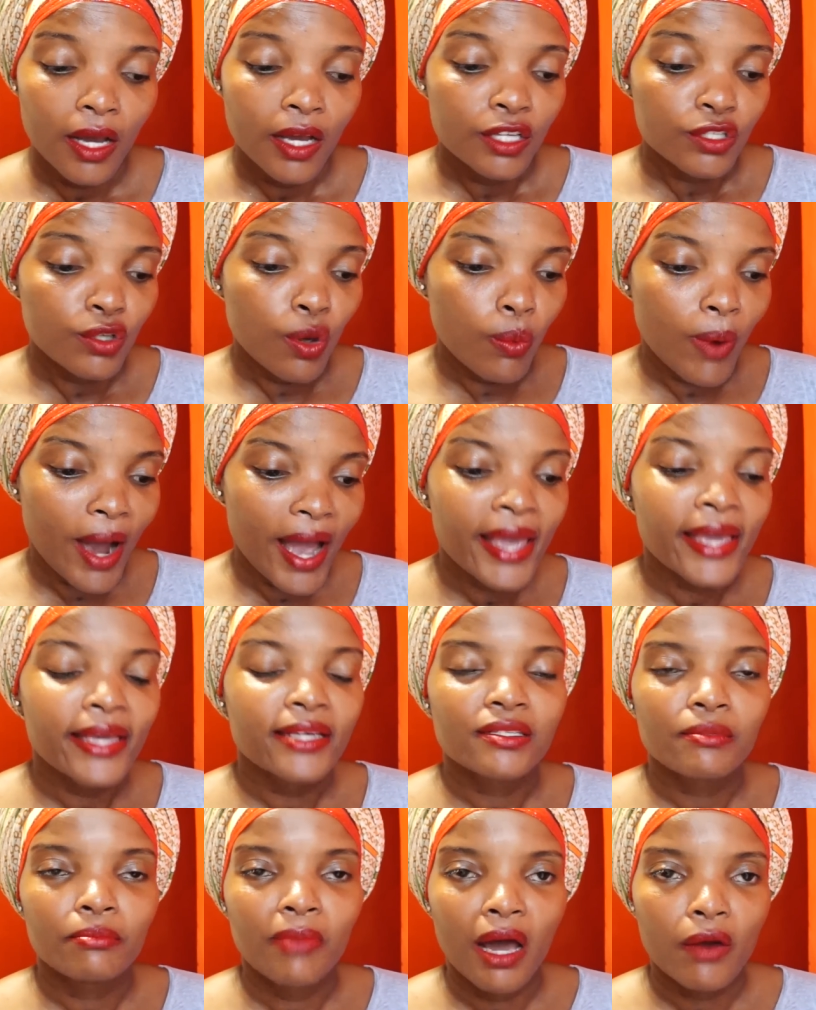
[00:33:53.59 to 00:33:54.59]
so why
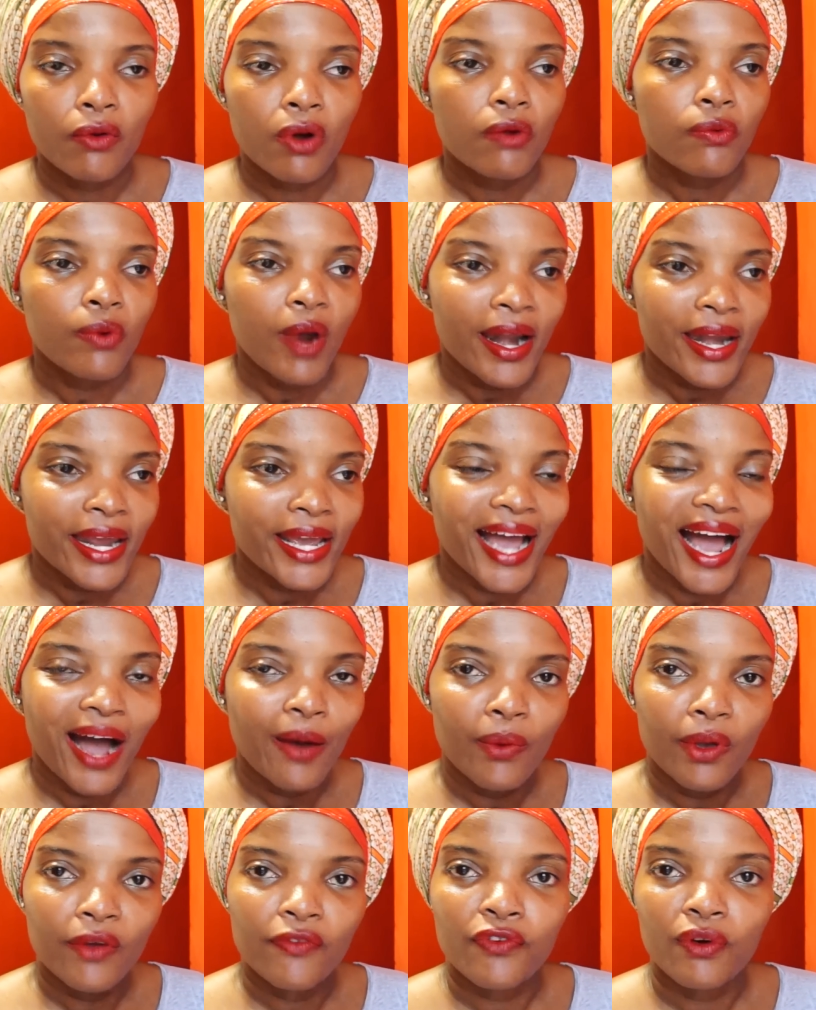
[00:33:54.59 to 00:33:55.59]
is Marwa running
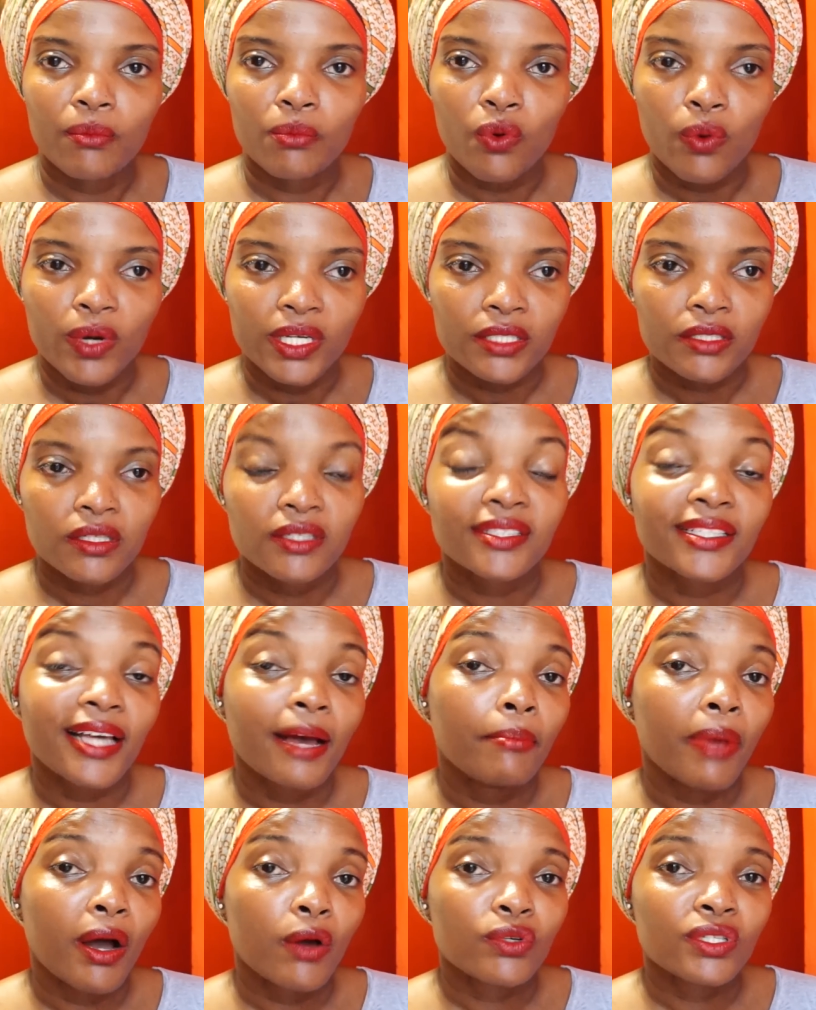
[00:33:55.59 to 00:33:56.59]
away from questions
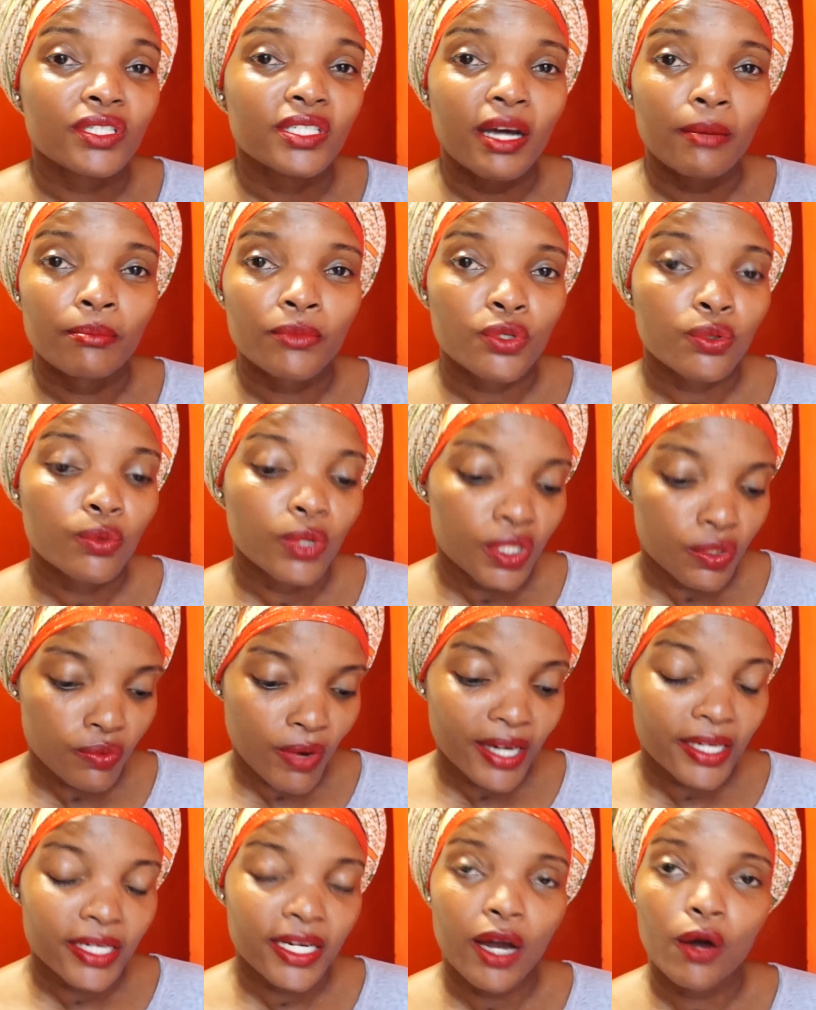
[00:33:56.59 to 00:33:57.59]
about jam tours
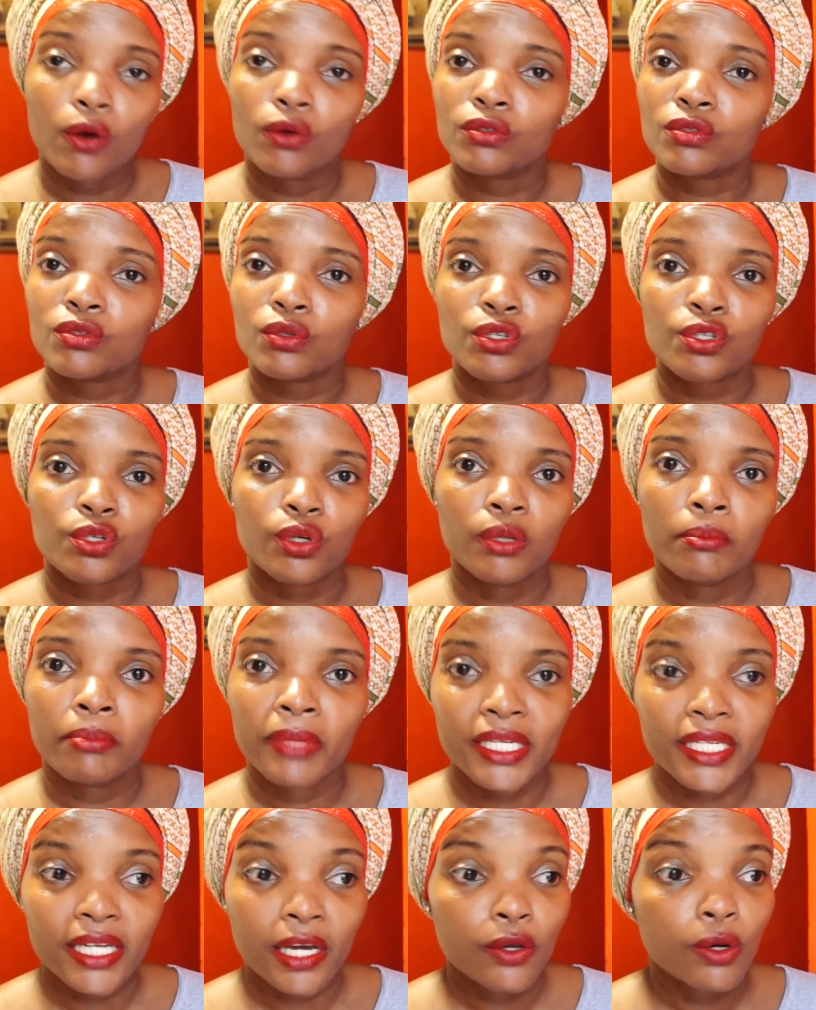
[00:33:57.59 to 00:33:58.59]
right here on social
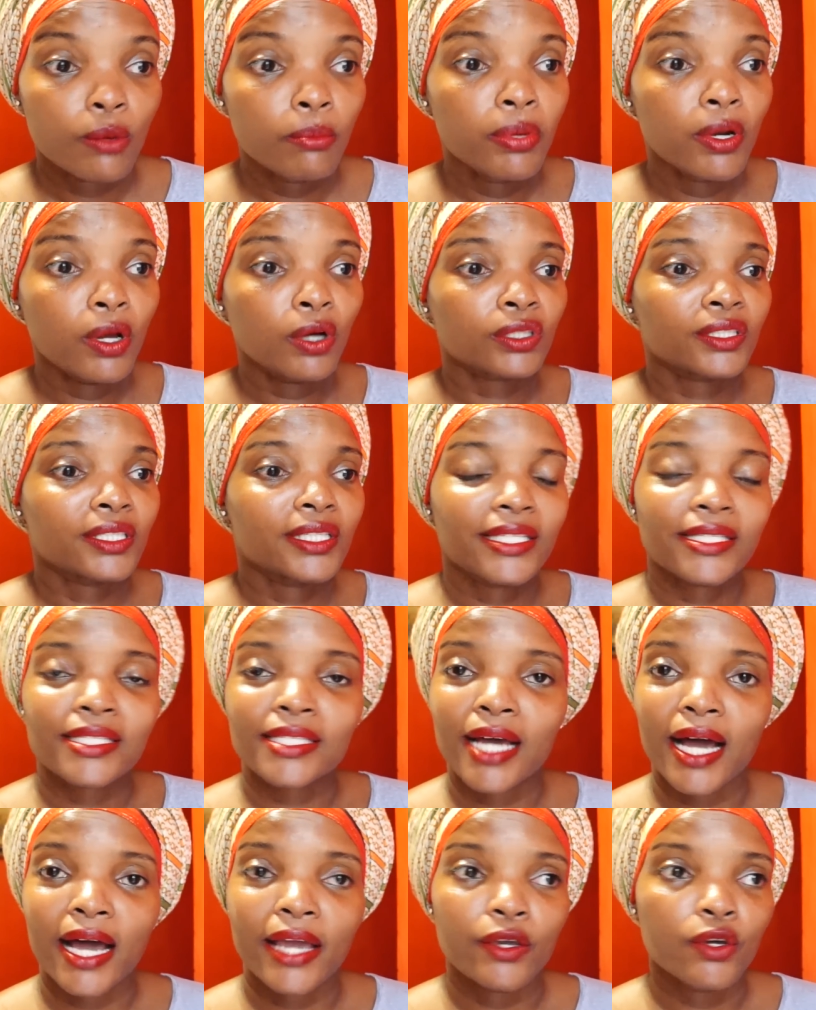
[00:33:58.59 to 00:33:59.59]
media? You blocked this
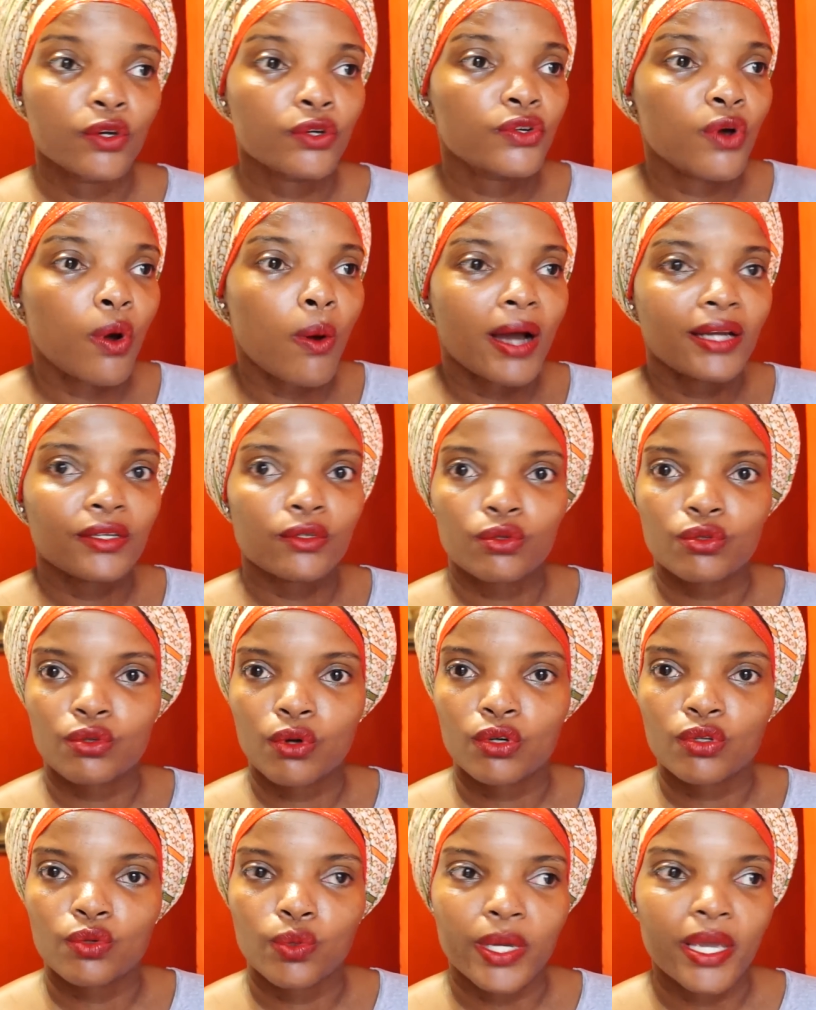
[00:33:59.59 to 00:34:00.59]
guy. You don't want to
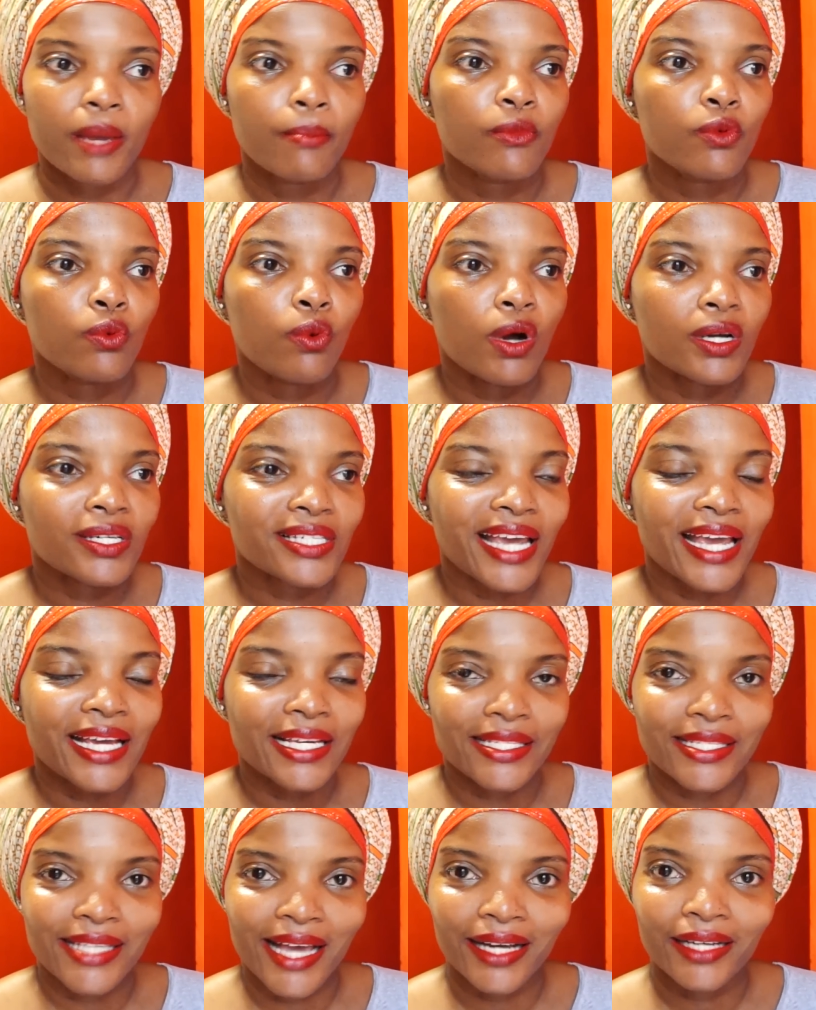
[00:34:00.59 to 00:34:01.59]
talk to him. What
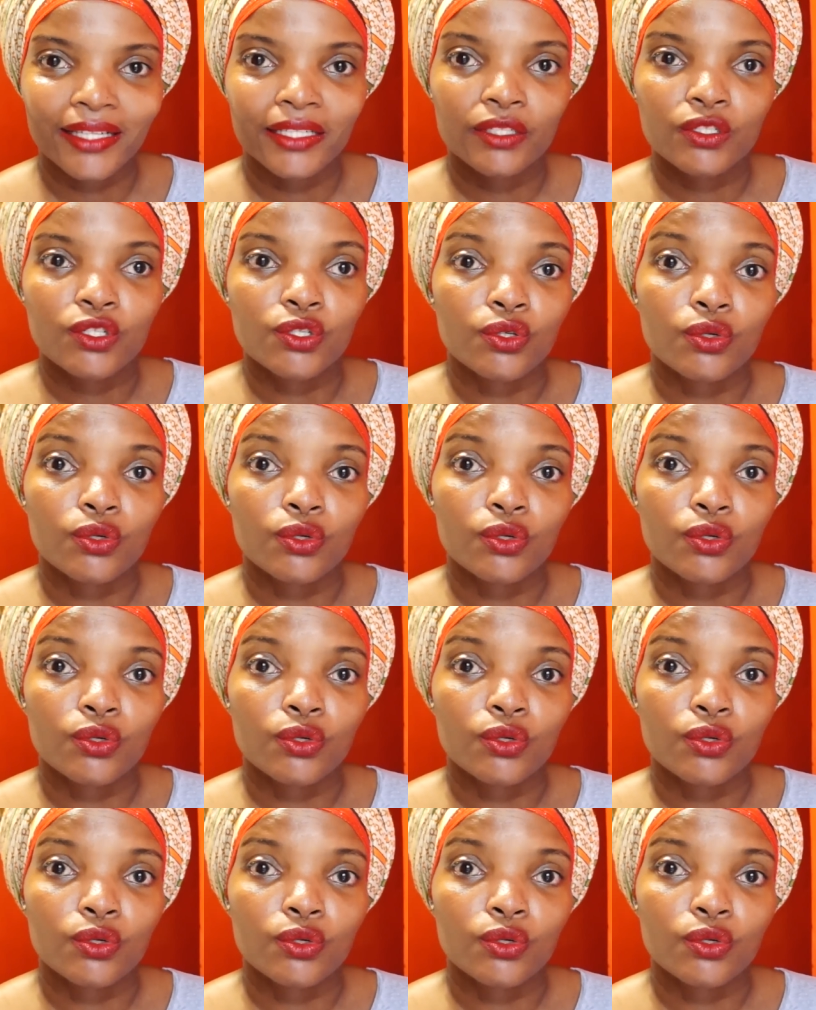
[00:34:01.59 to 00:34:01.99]
exactly do